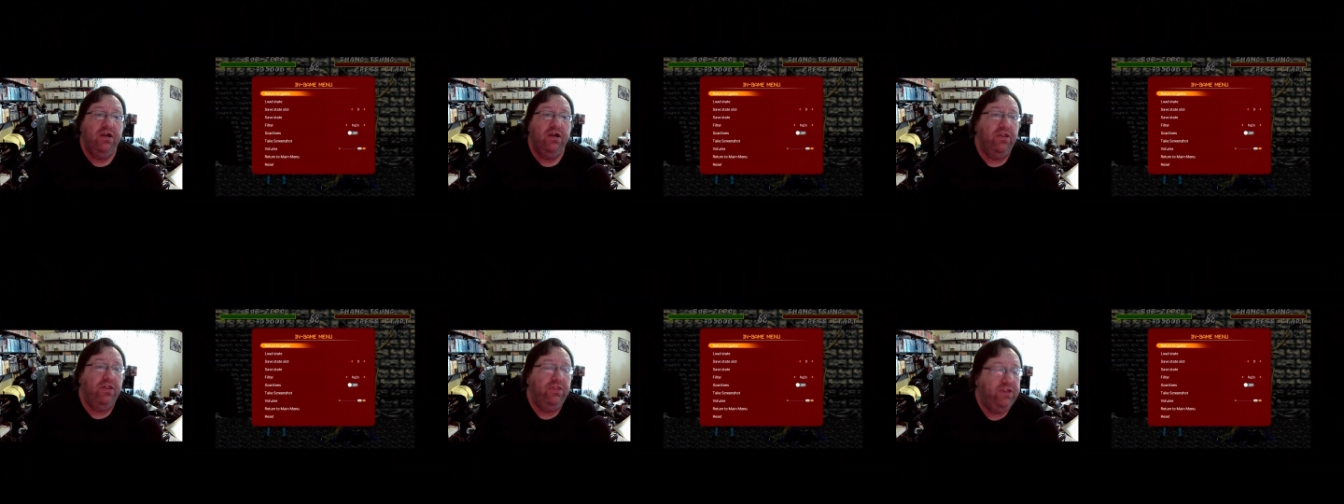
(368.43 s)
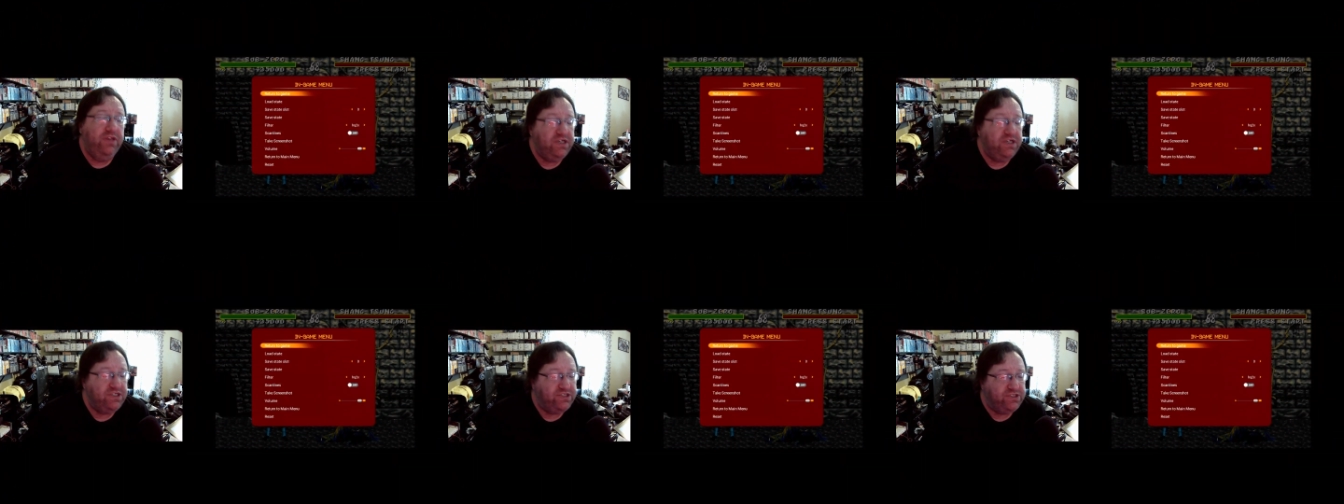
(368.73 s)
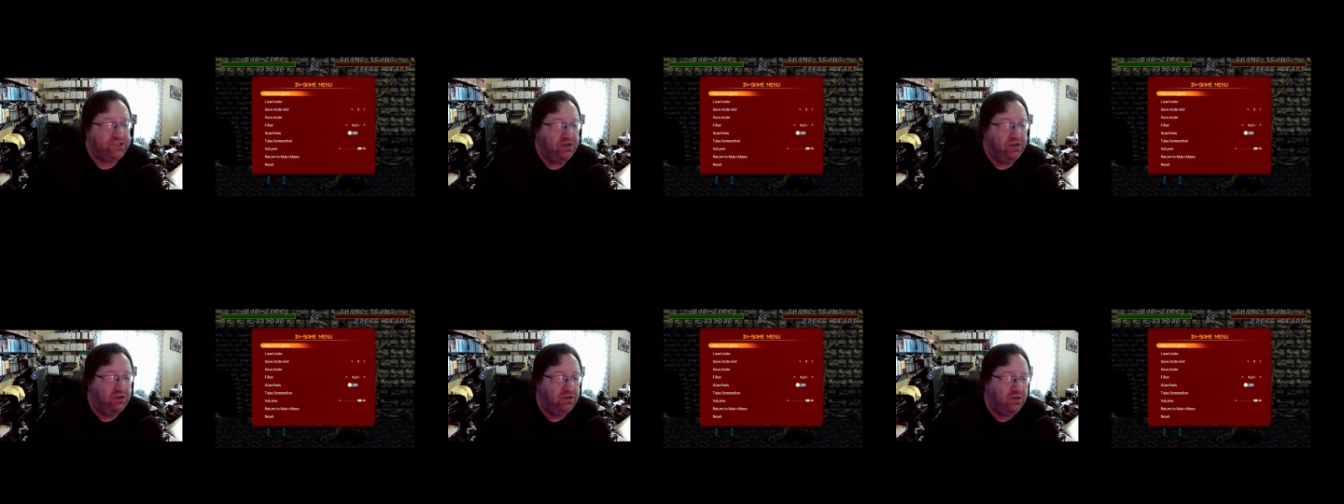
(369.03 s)

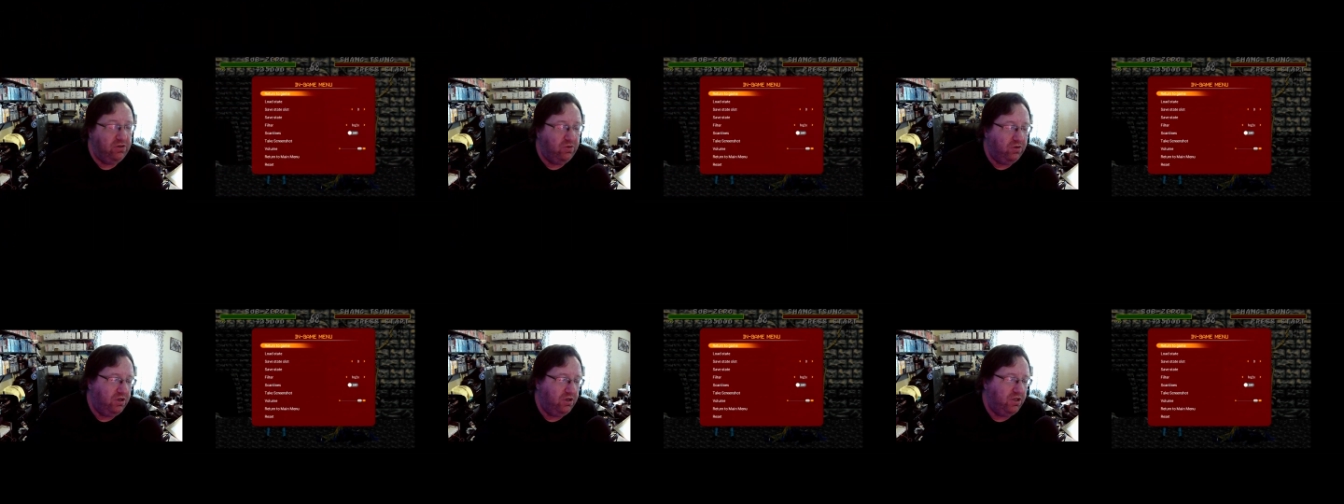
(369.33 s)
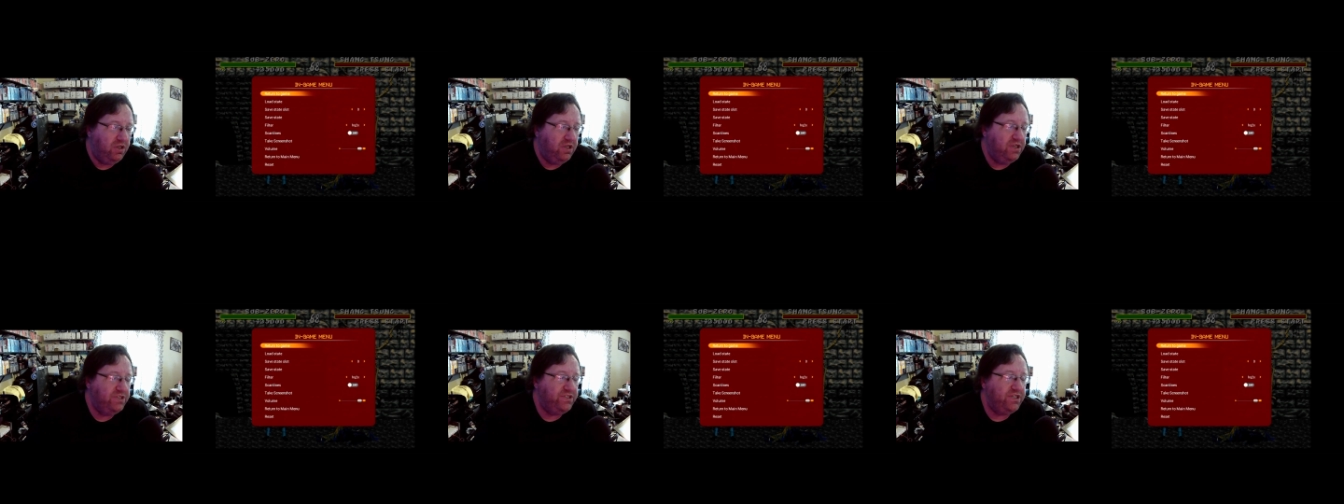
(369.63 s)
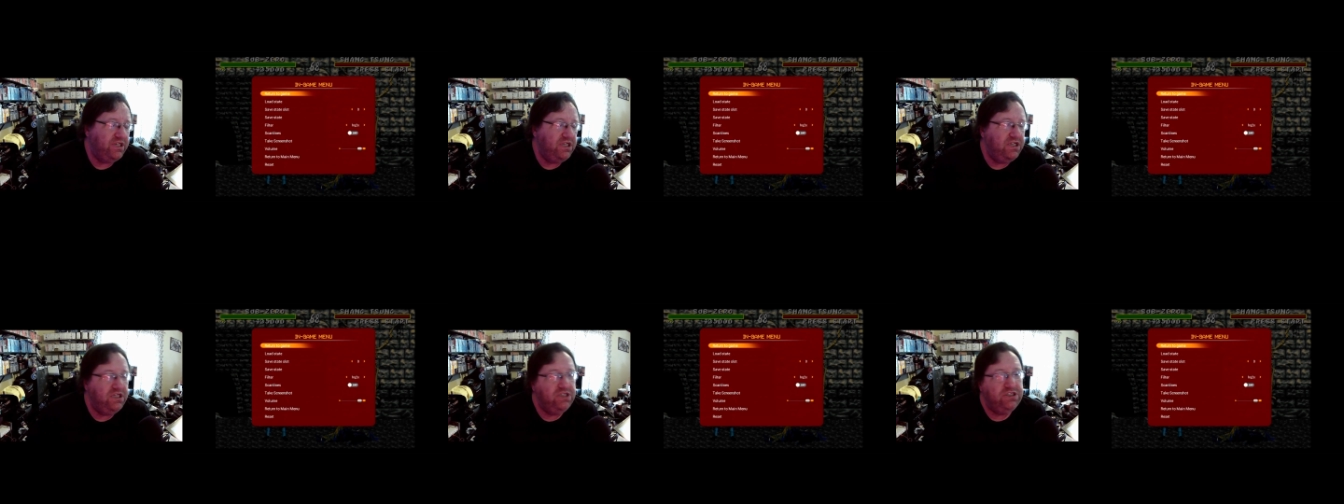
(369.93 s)
This is an
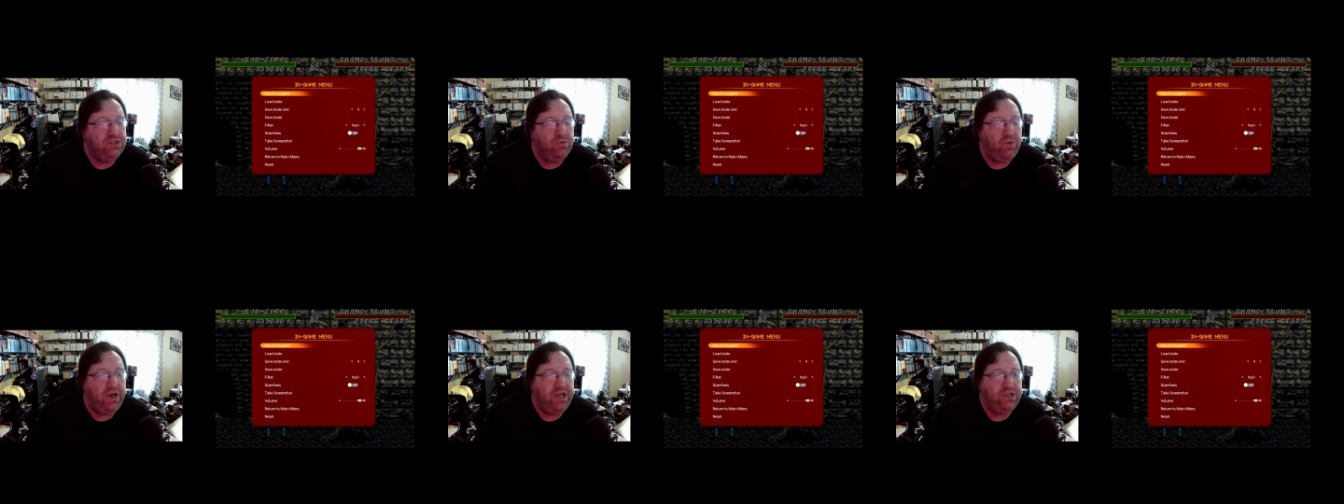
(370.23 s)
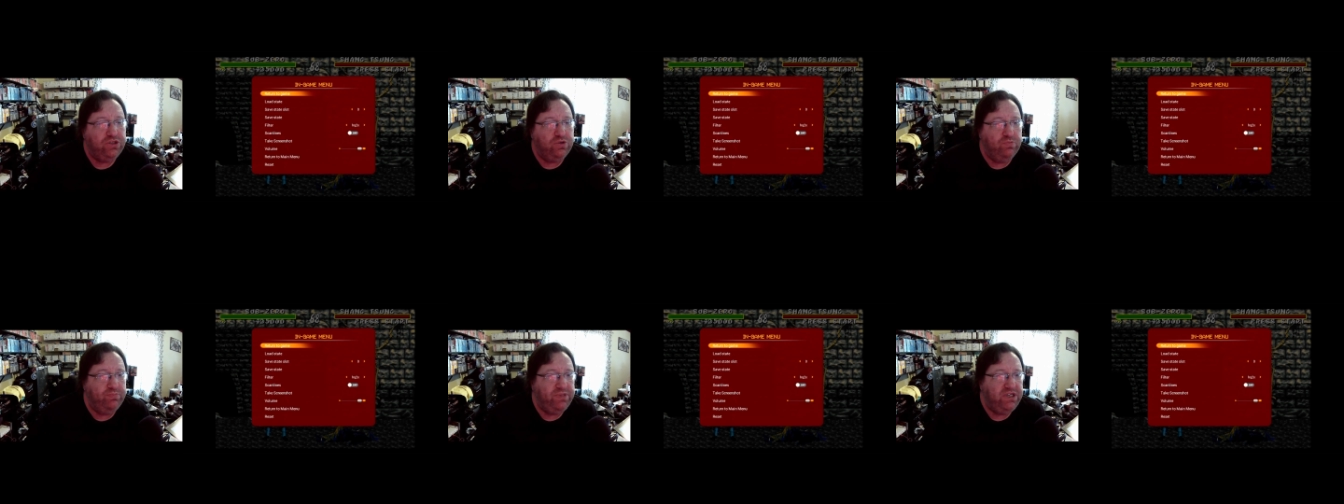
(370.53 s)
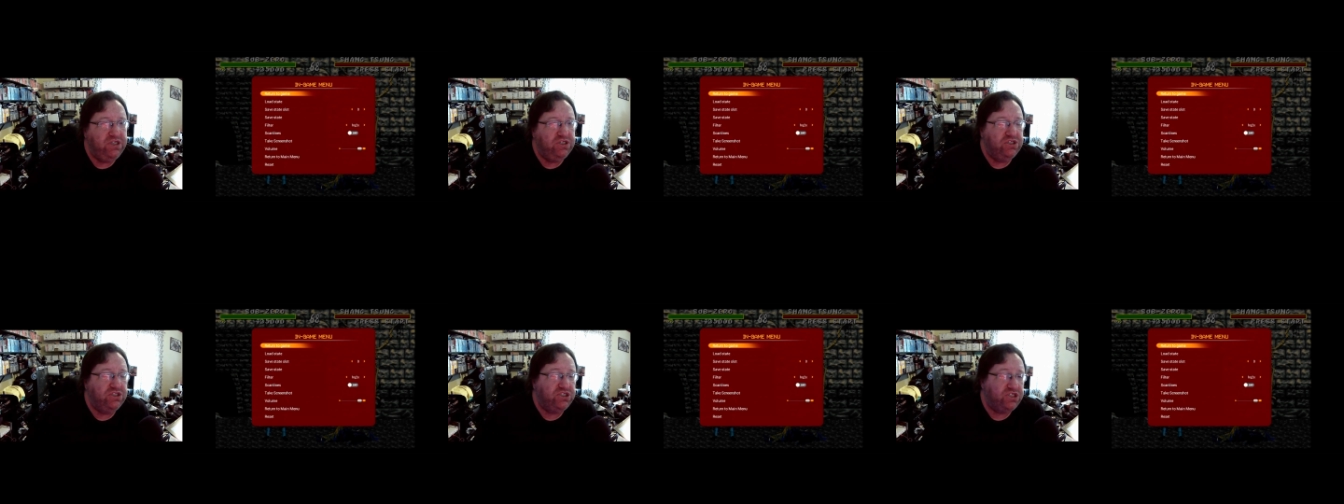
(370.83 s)
easy way to
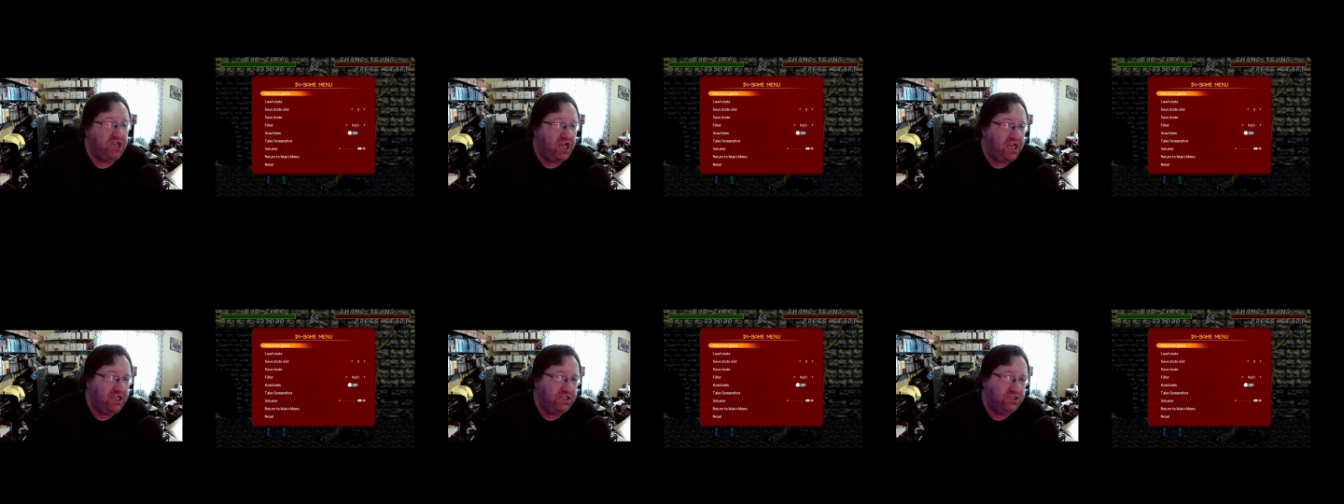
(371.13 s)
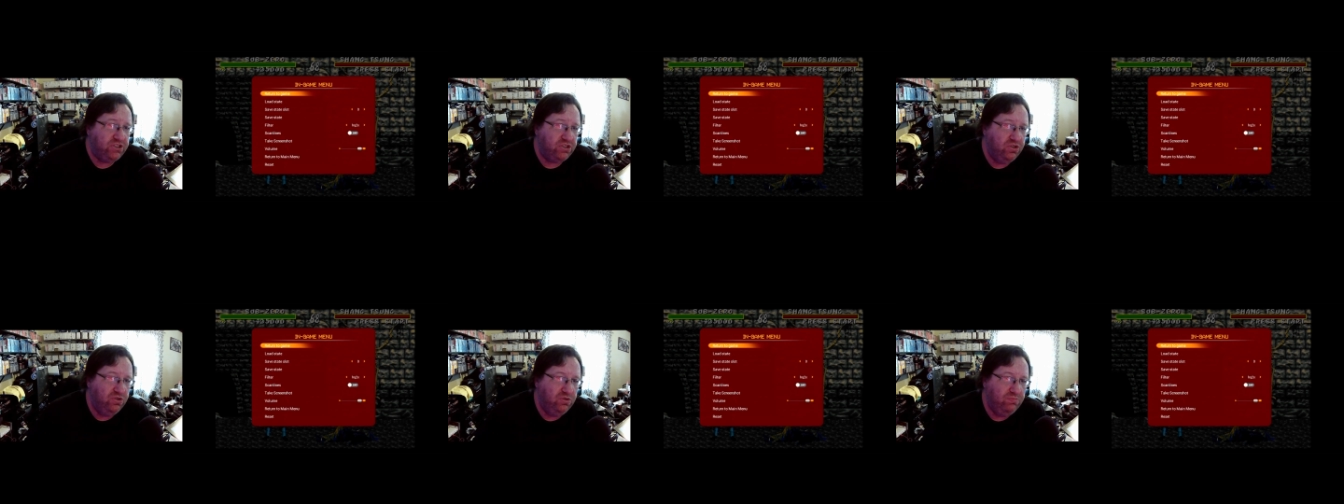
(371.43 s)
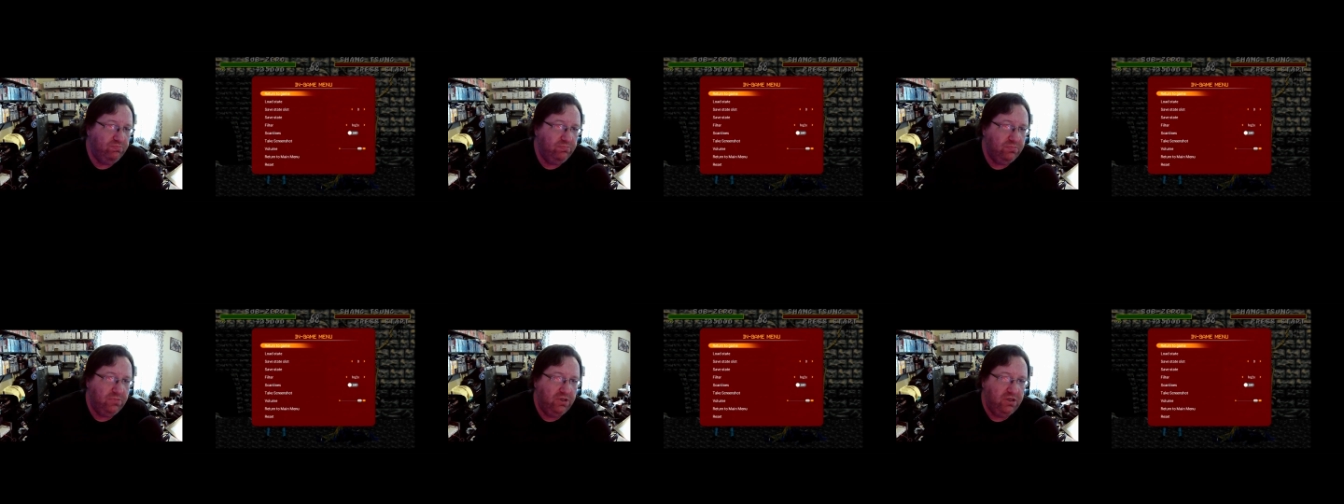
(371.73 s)
beat Shang Tsung